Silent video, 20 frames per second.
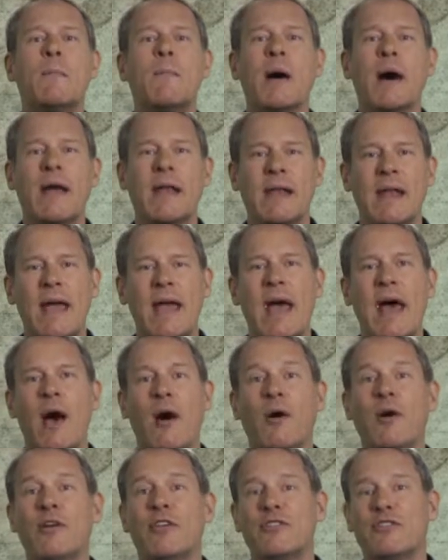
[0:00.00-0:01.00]
by
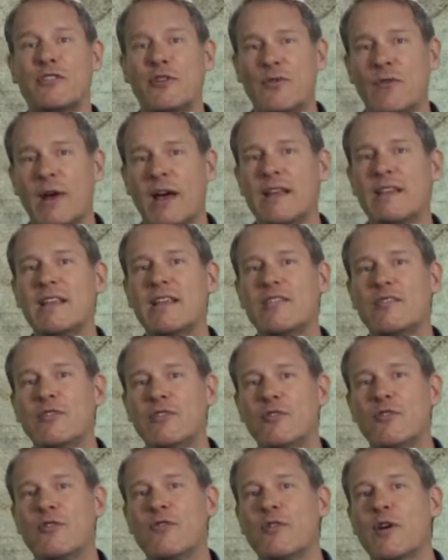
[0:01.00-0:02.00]
now, Cervantes
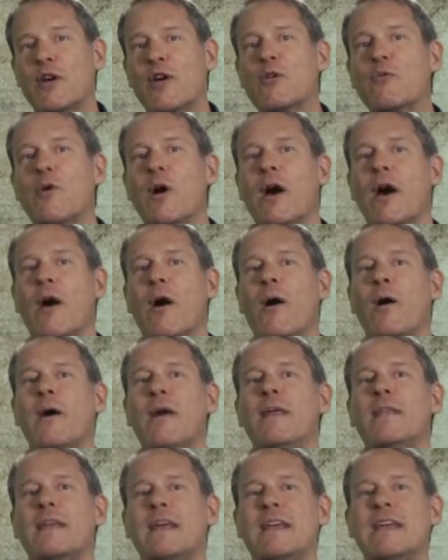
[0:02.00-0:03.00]
knew very well
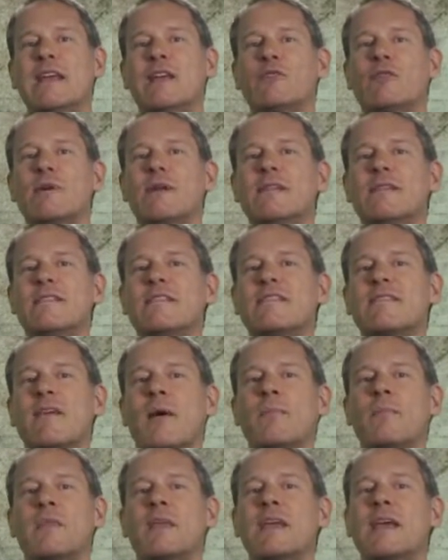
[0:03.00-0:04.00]
that he had written
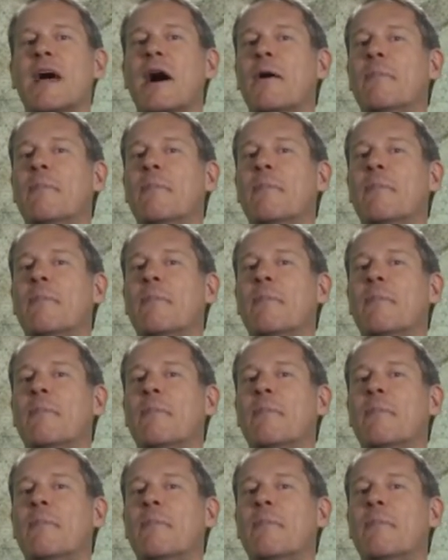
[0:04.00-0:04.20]
something